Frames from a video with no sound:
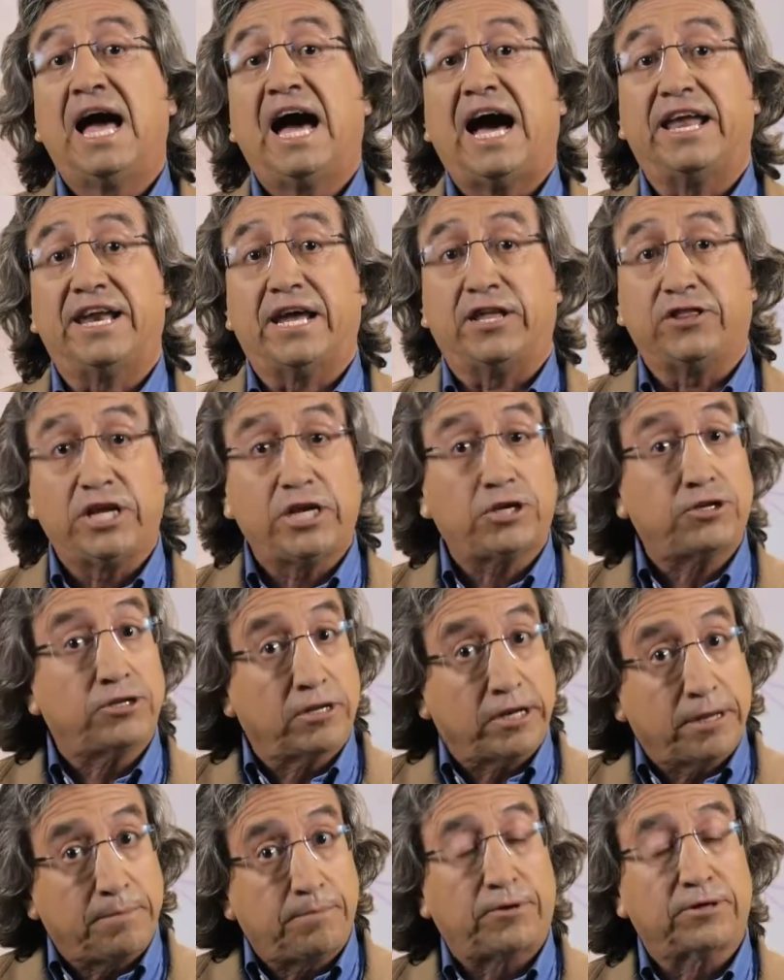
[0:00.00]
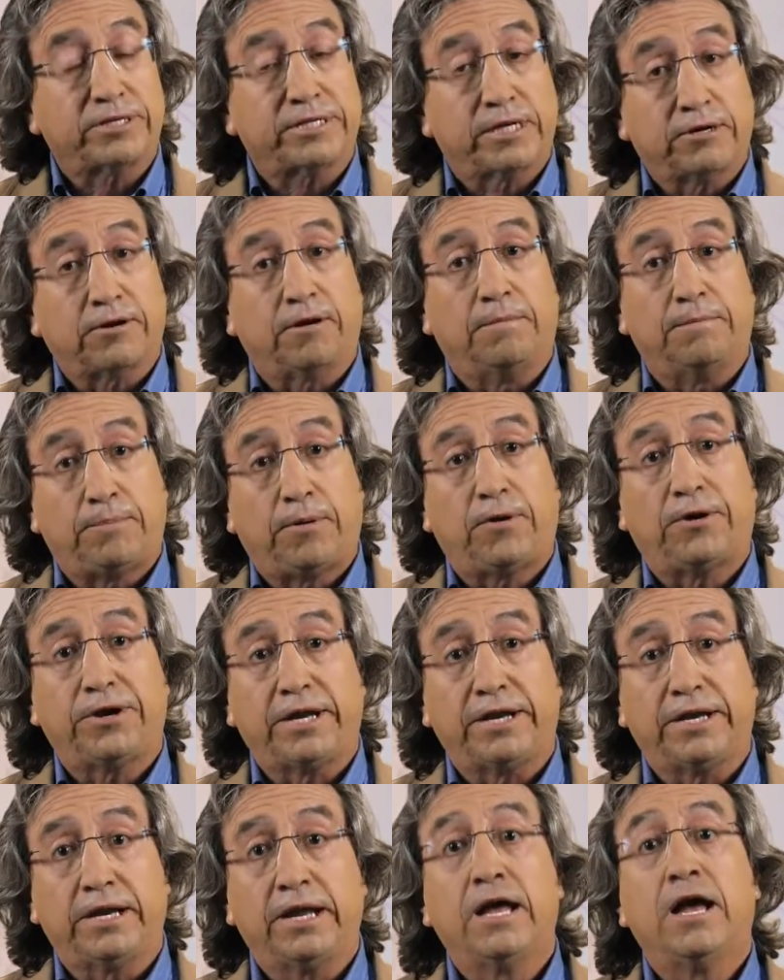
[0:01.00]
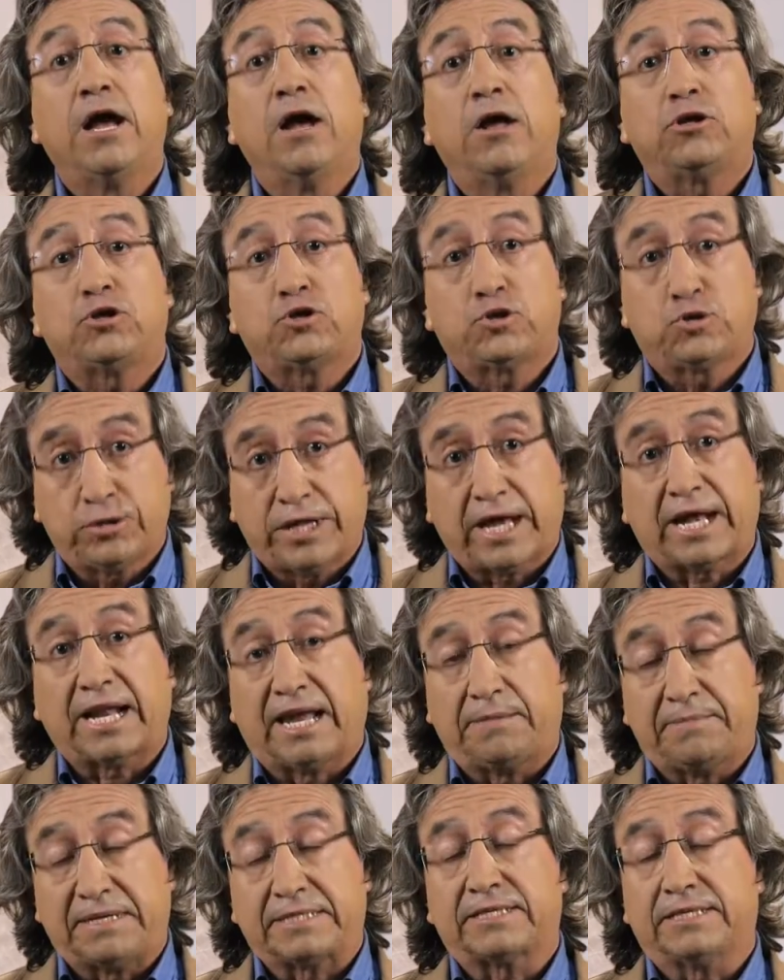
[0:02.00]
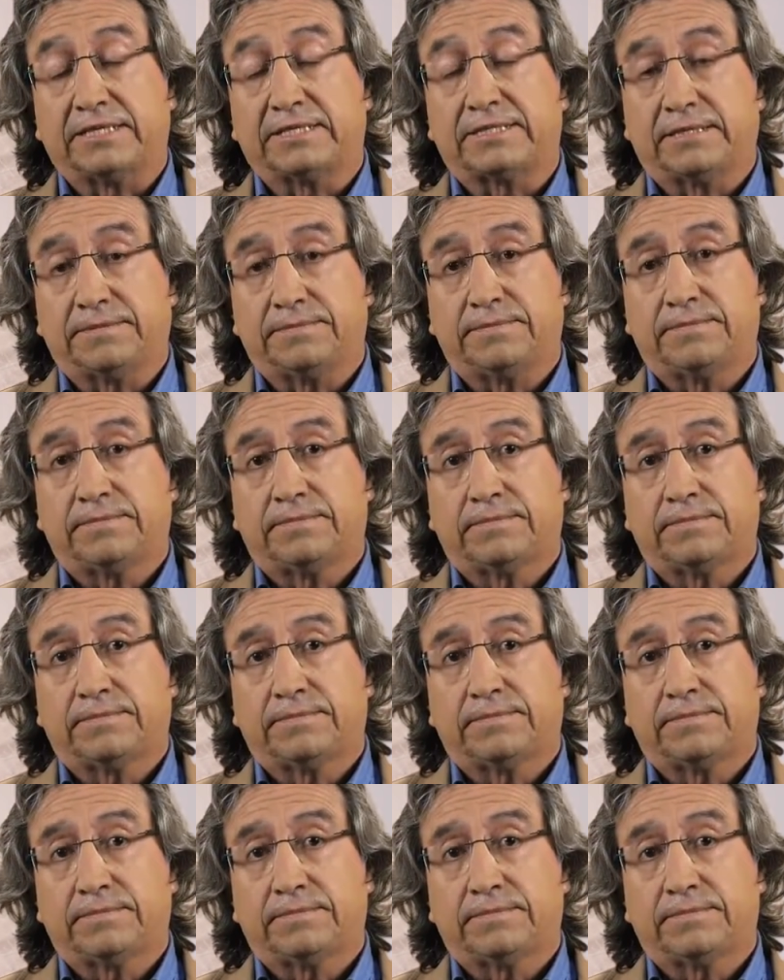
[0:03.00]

an additional important component to the climate system.